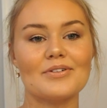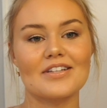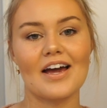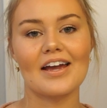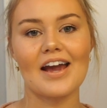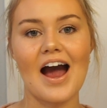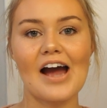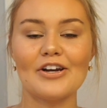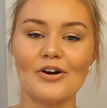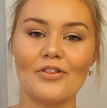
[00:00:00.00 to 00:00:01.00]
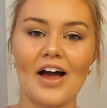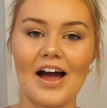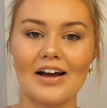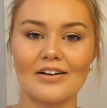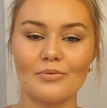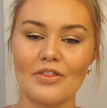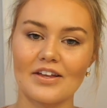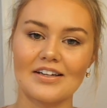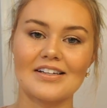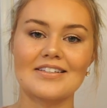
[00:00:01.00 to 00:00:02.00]
was like, I know that
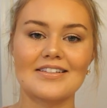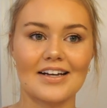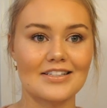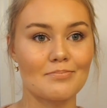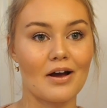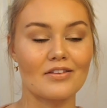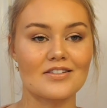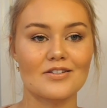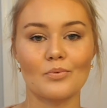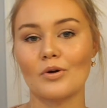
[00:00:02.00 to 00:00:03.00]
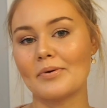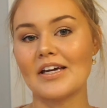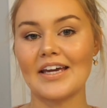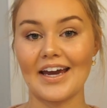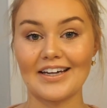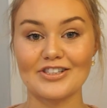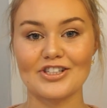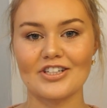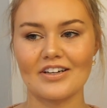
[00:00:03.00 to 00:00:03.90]
within 6 months we'll be engaged.